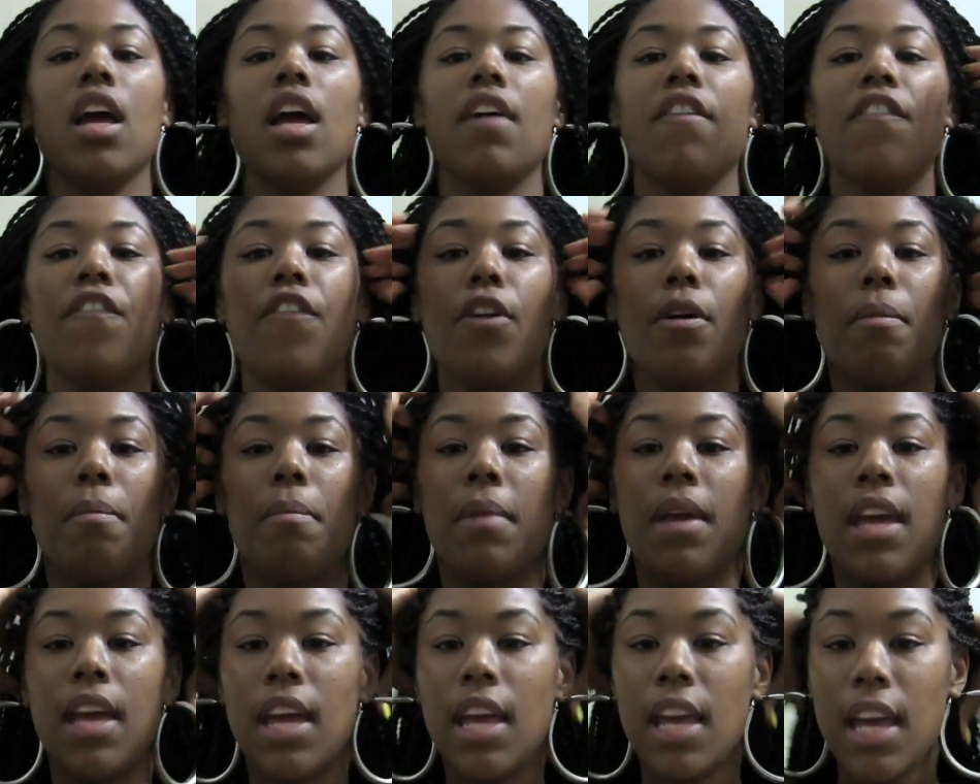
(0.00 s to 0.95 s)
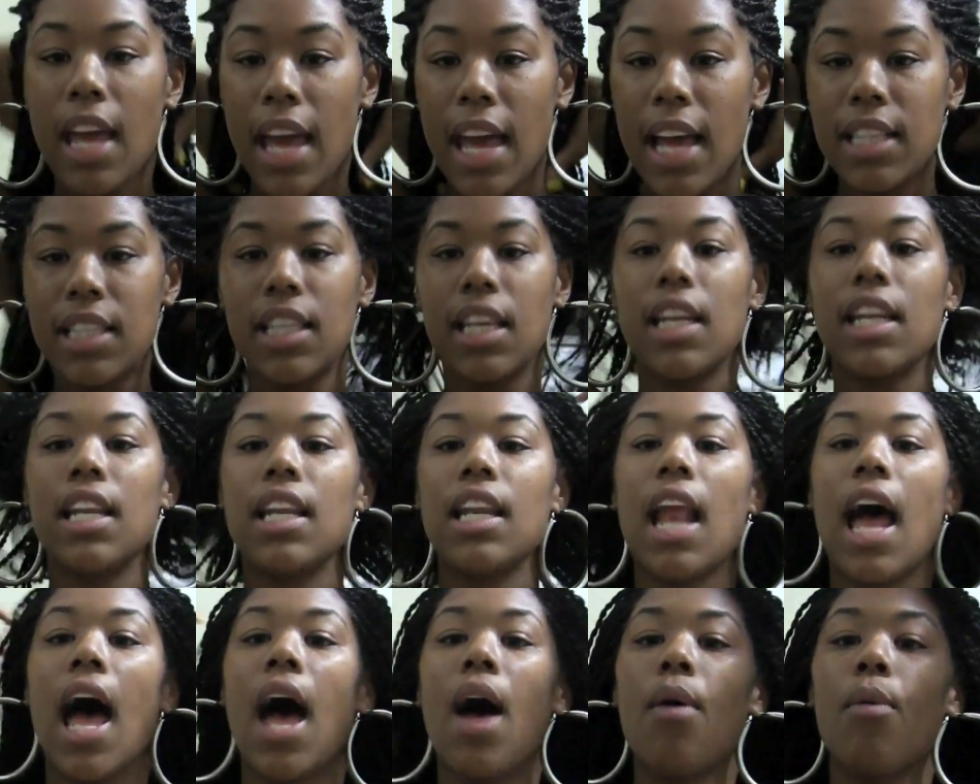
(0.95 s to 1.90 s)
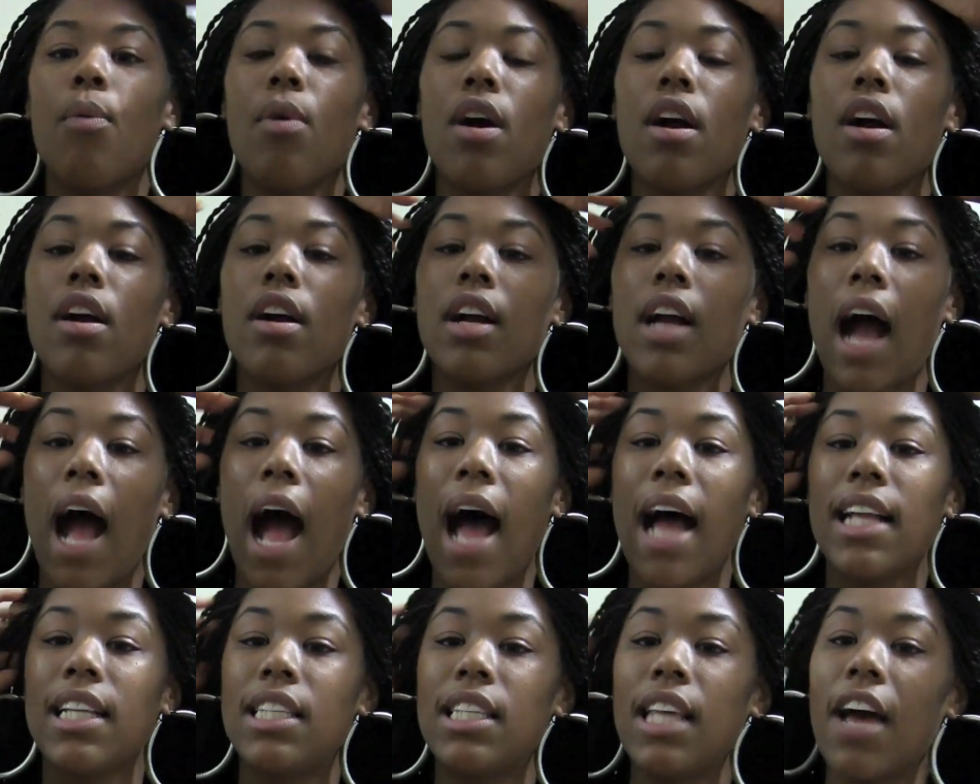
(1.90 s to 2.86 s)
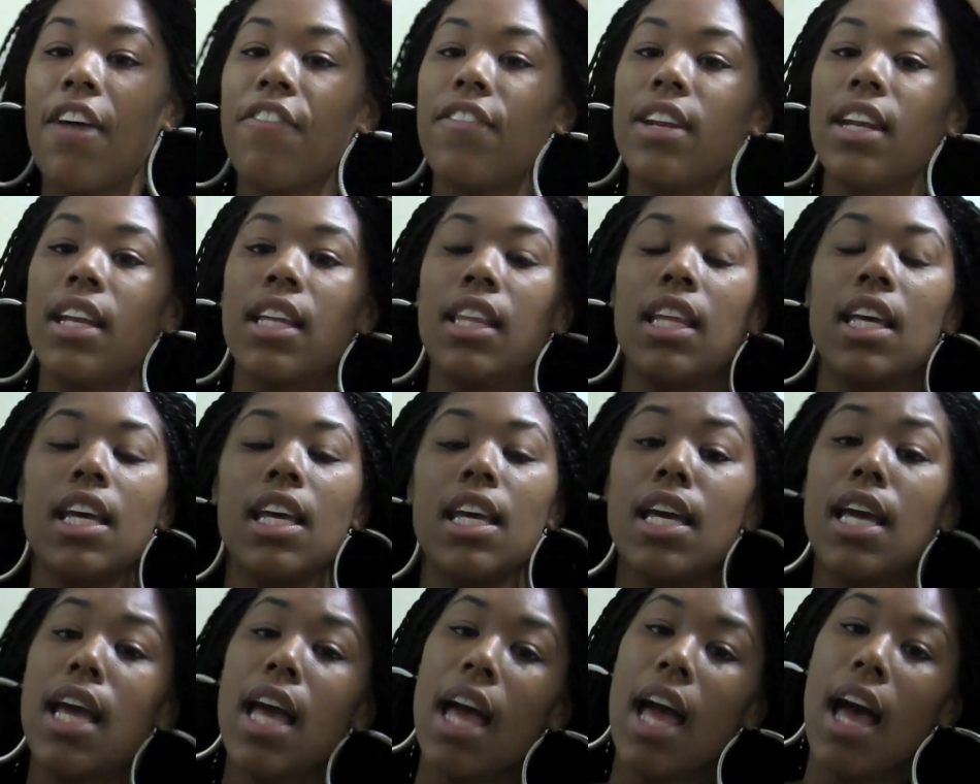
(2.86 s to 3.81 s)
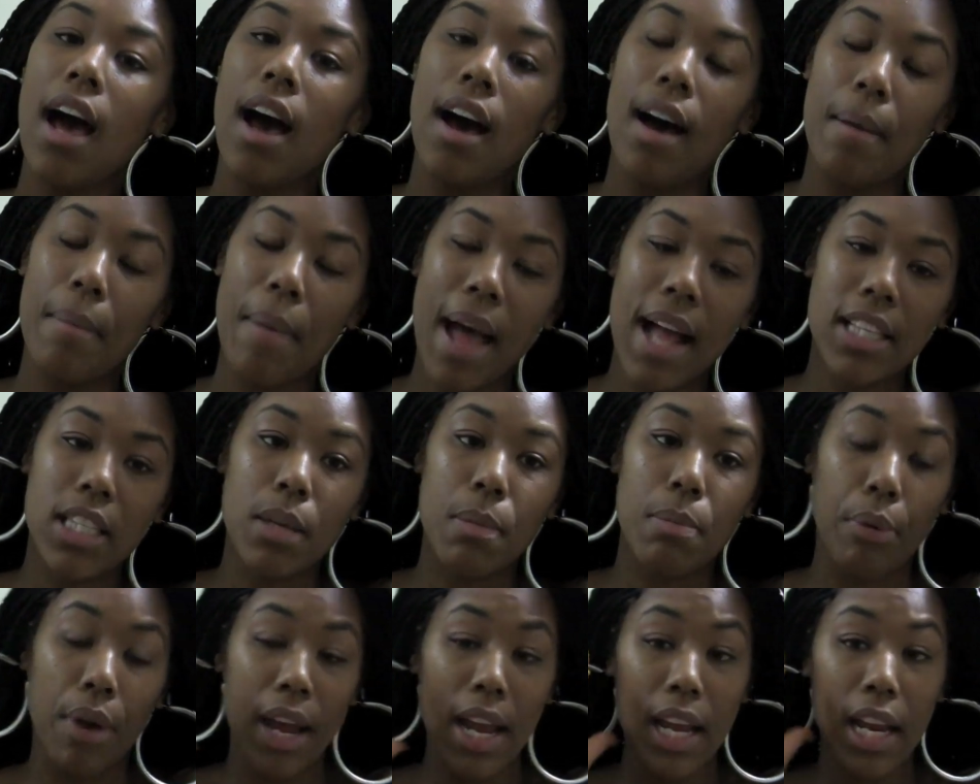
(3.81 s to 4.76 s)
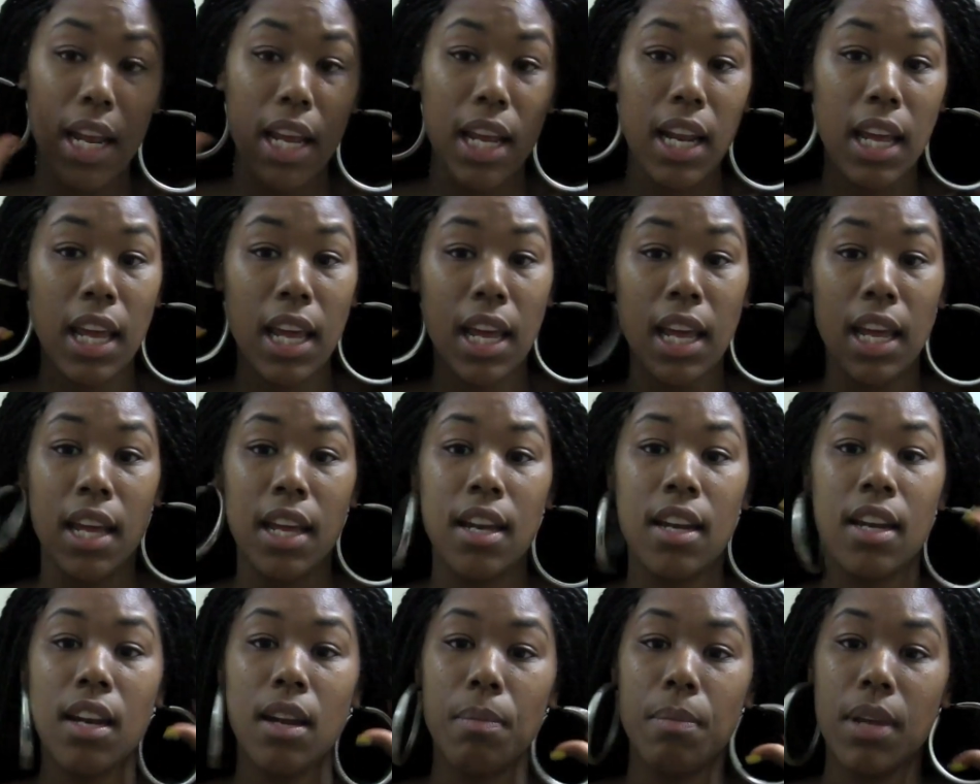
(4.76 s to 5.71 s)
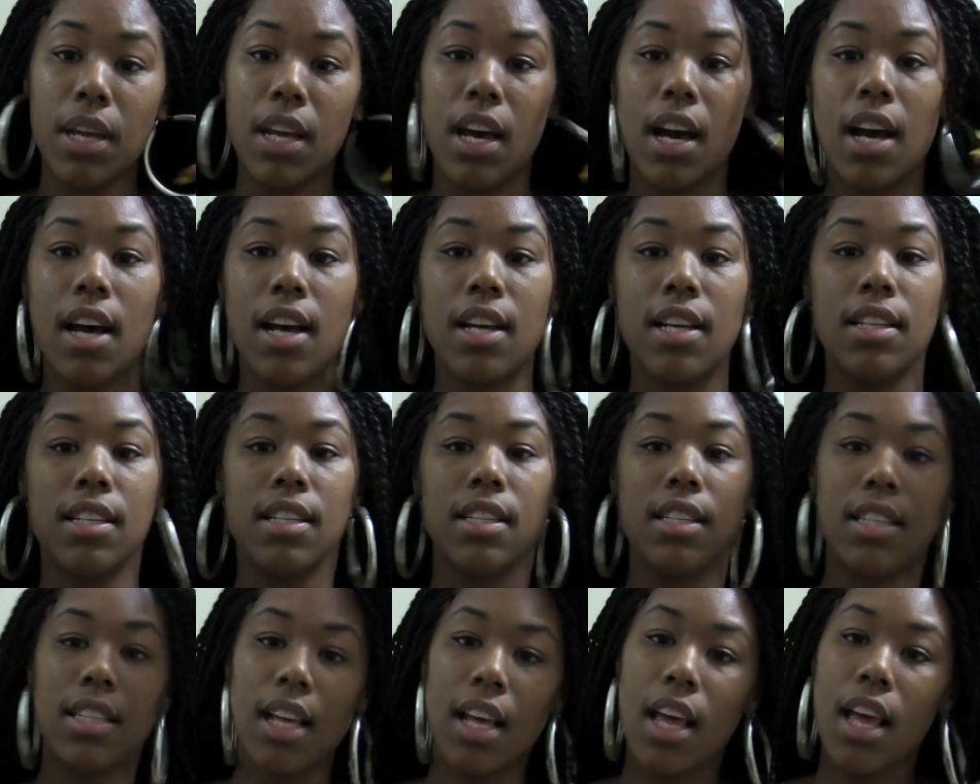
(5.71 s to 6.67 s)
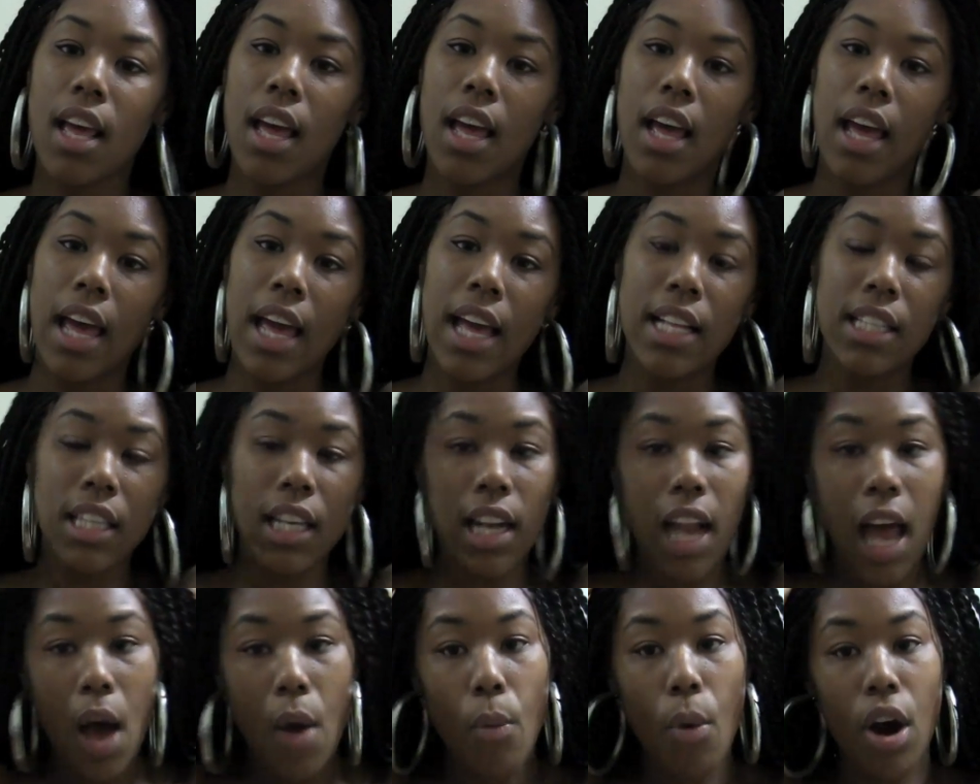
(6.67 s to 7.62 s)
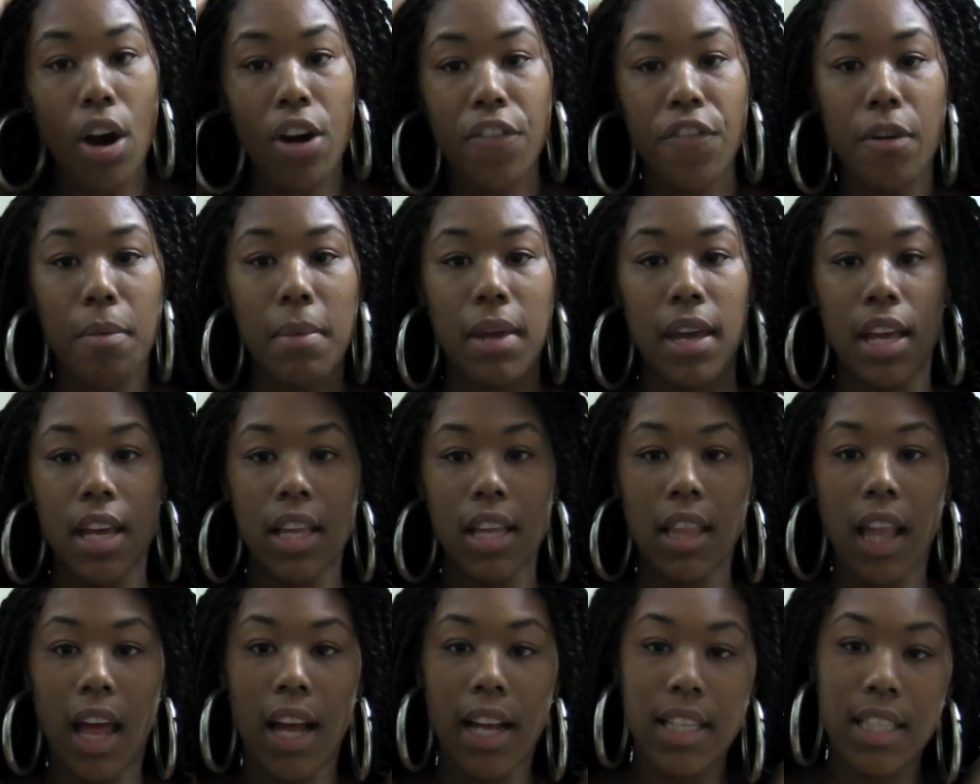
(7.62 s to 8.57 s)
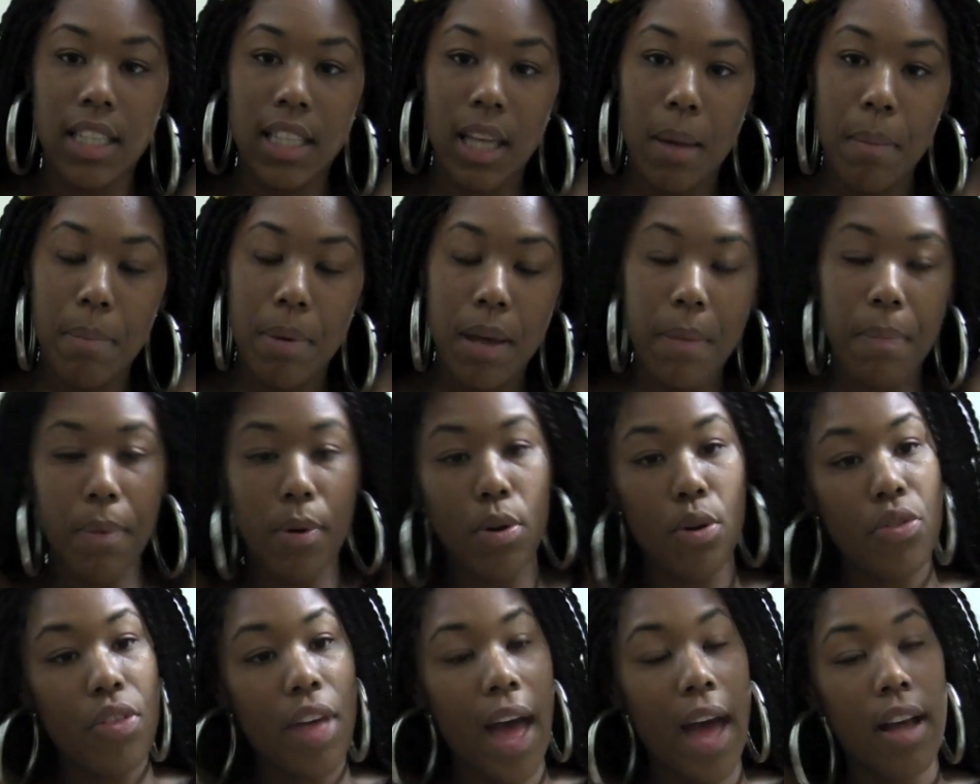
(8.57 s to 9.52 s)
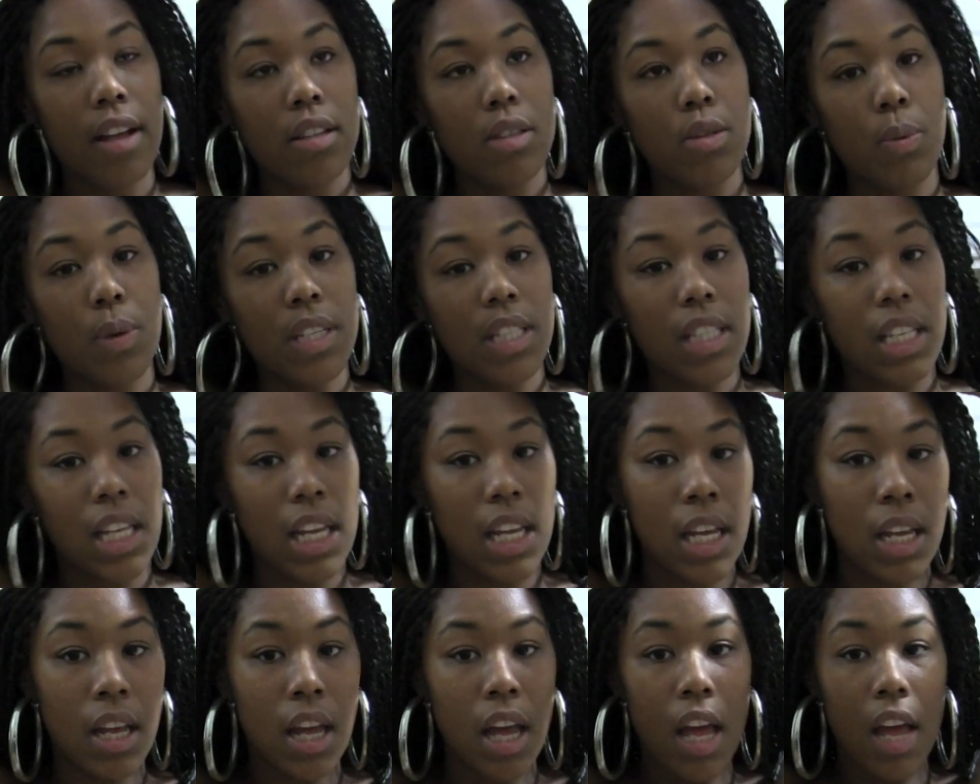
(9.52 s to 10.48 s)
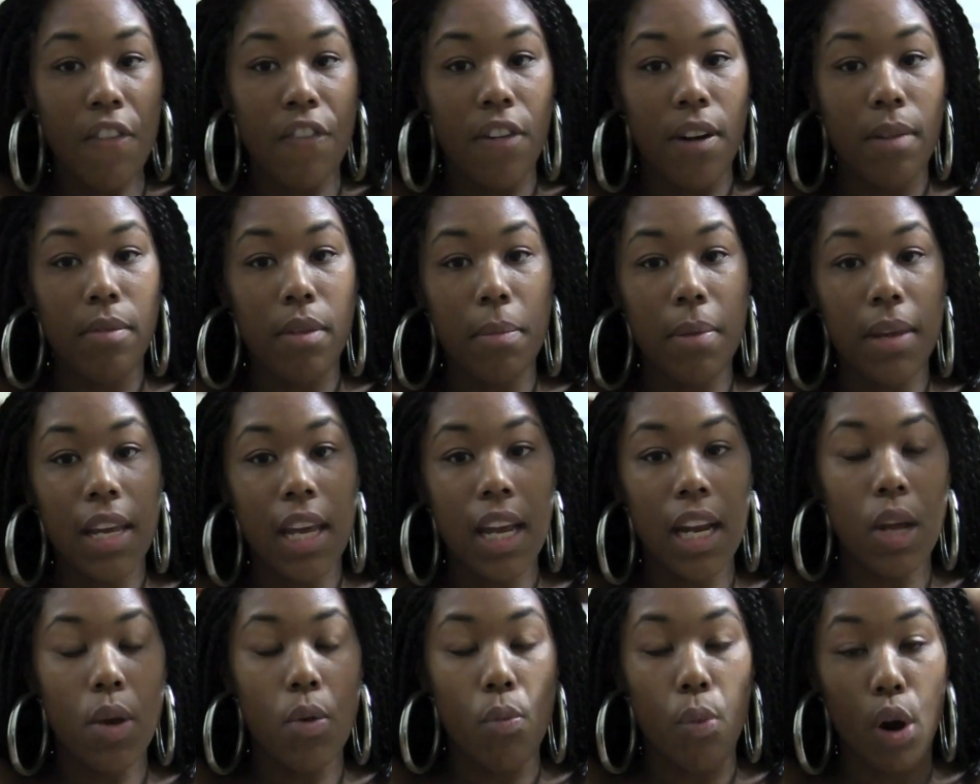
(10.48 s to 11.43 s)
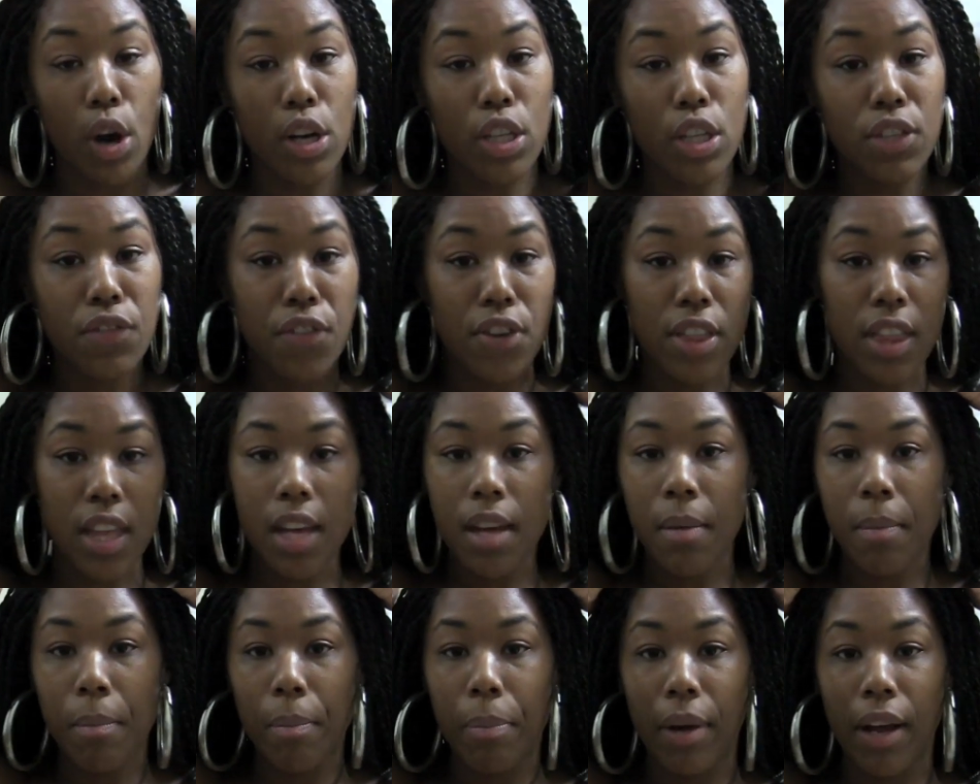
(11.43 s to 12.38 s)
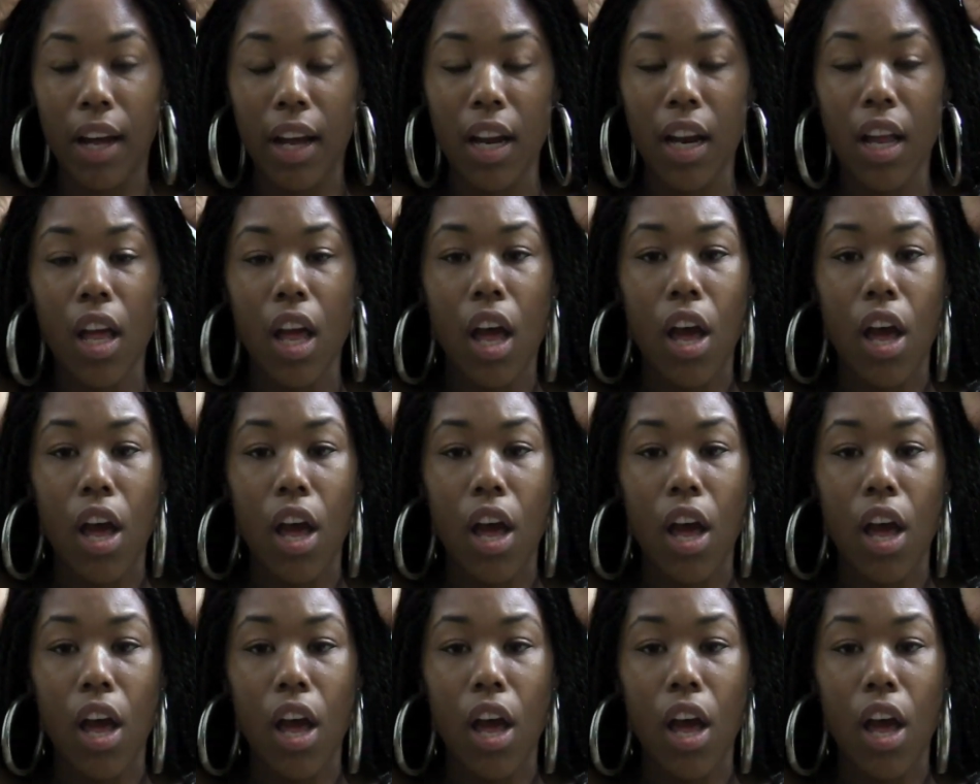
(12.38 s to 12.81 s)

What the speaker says: for me, it did not work. I definitely had to braid it in because it did not work for me. Like, some people, that twisting from the beginning works for them, but